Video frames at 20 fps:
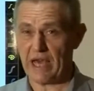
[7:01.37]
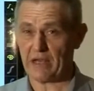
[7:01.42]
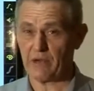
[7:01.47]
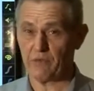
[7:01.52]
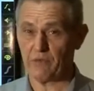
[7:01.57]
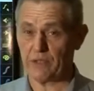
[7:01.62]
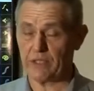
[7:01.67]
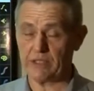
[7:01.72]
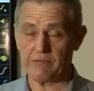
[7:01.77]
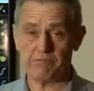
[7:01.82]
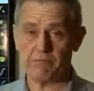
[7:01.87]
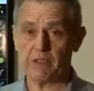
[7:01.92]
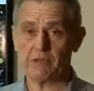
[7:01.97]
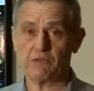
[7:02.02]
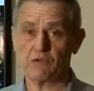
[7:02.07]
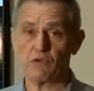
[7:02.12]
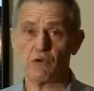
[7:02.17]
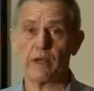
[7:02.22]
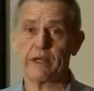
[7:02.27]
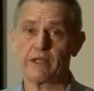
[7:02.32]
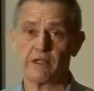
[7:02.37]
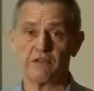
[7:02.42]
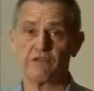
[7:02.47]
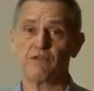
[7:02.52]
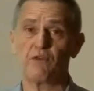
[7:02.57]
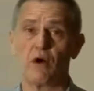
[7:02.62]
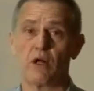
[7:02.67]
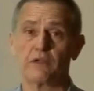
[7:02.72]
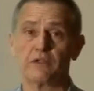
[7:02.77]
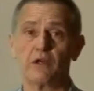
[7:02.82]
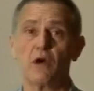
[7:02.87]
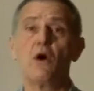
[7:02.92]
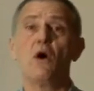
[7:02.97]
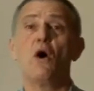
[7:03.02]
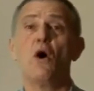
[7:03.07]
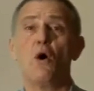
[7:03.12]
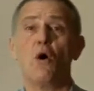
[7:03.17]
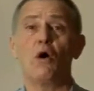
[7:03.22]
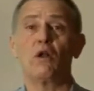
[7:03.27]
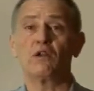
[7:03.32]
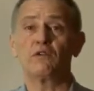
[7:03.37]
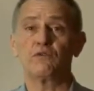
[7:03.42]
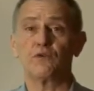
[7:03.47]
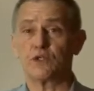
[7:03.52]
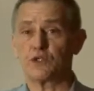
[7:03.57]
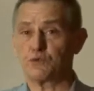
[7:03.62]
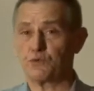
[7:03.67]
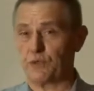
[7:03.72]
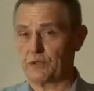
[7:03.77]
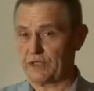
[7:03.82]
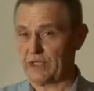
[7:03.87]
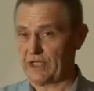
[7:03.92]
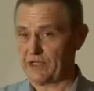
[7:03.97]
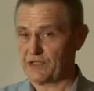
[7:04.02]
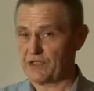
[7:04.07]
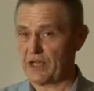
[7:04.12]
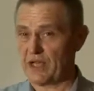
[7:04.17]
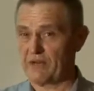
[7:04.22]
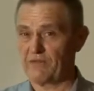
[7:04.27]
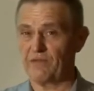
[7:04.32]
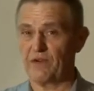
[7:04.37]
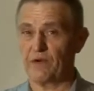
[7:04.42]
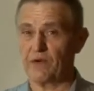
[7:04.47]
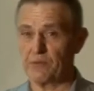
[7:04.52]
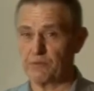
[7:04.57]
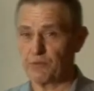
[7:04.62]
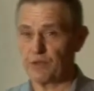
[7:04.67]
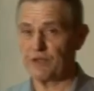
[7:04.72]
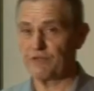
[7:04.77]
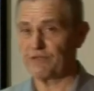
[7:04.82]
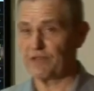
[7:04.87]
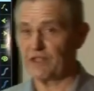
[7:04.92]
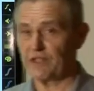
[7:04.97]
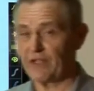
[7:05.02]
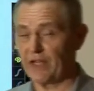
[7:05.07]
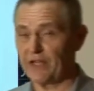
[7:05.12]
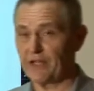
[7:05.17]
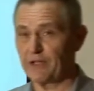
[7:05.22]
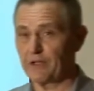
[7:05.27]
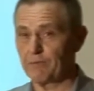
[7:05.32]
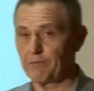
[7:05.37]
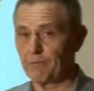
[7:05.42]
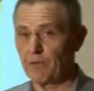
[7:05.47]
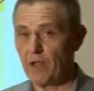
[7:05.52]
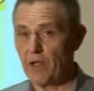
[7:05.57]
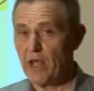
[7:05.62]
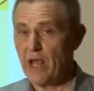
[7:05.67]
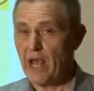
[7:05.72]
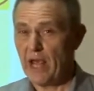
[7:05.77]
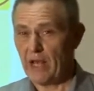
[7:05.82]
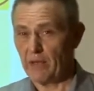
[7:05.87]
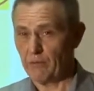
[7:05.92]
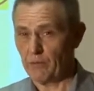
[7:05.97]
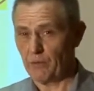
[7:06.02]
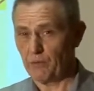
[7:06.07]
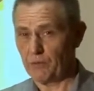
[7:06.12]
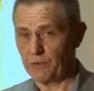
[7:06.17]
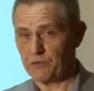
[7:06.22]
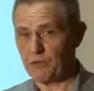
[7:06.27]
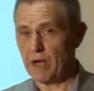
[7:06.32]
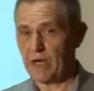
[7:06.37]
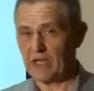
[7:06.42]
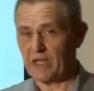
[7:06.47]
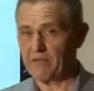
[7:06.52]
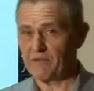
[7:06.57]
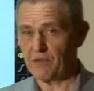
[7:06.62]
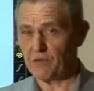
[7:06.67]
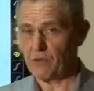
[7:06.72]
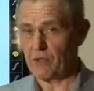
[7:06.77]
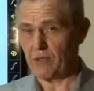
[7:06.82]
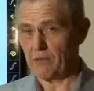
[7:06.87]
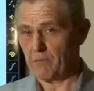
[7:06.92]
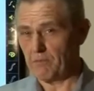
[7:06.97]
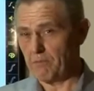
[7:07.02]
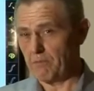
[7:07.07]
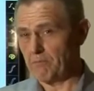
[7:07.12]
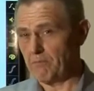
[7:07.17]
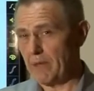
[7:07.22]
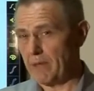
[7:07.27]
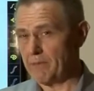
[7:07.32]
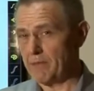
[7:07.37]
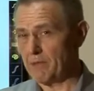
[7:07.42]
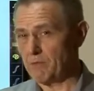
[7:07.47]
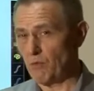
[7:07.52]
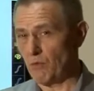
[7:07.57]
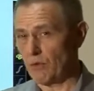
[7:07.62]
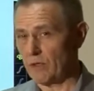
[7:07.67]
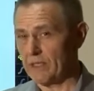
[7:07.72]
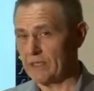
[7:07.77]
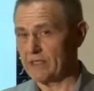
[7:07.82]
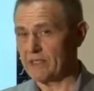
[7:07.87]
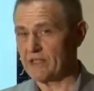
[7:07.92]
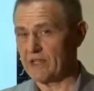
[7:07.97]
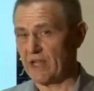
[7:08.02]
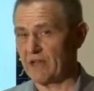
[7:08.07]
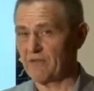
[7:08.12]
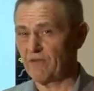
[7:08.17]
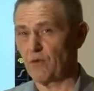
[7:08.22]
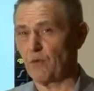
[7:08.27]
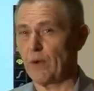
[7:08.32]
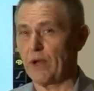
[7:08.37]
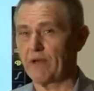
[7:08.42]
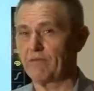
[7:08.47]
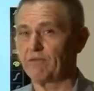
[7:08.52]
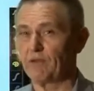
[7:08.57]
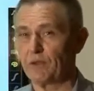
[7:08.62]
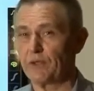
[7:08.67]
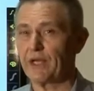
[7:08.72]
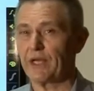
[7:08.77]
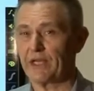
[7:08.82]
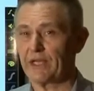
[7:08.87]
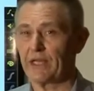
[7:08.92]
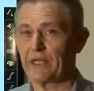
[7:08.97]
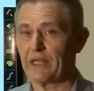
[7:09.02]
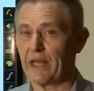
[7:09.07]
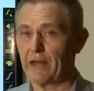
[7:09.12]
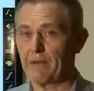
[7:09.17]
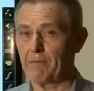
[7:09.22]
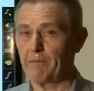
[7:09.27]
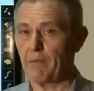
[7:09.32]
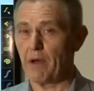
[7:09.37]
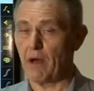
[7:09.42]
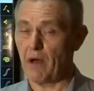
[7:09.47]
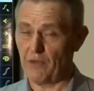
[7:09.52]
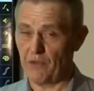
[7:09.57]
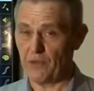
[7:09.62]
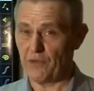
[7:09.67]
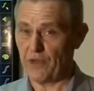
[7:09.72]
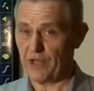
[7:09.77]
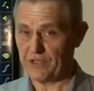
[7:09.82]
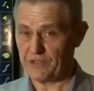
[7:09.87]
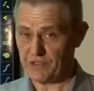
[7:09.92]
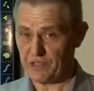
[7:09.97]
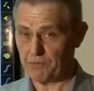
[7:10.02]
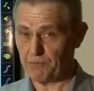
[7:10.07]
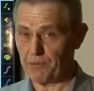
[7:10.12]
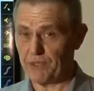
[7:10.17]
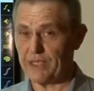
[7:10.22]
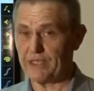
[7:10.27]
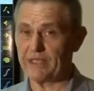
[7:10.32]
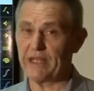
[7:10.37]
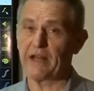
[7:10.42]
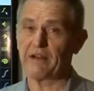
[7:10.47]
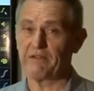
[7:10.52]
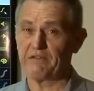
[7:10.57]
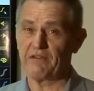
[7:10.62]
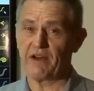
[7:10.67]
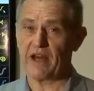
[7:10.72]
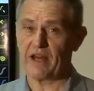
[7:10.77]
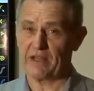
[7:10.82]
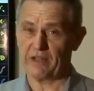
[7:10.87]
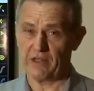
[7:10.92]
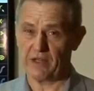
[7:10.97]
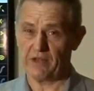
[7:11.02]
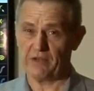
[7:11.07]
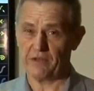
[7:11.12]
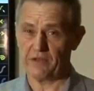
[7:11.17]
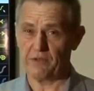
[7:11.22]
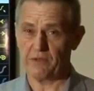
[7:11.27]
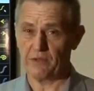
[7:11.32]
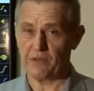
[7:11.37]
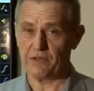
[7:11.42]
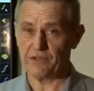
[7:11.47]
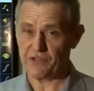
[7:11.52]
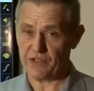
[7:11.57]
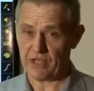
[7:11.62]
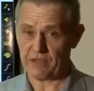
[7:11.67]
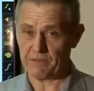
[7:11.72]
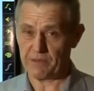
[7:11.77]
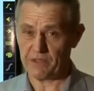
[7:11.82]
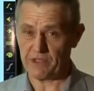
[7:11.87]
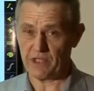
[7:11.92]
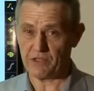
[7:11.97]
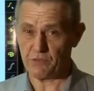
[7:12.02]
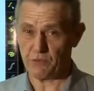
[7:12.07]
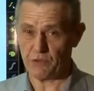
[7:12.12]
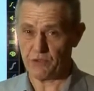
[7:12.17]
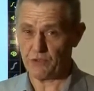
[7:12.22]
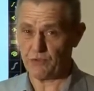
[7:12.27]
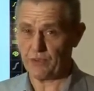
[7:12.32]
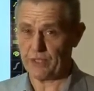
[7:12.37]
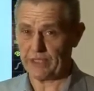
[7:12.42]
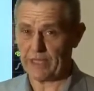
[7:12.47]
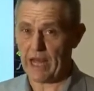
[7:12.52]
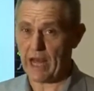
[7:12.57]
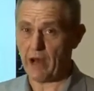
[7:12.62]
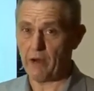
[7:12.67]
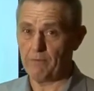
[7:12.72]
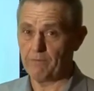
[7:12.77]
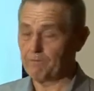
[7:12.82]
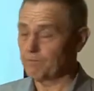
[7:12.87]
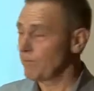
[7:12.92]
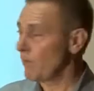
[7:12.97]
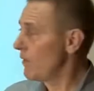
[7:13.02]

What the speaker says: equity, and credit default, all of which we'll touch on very briefly later. And we'll try to give you maybe a more insightful way of looking at them other than simply identifying the segments as we're doing now.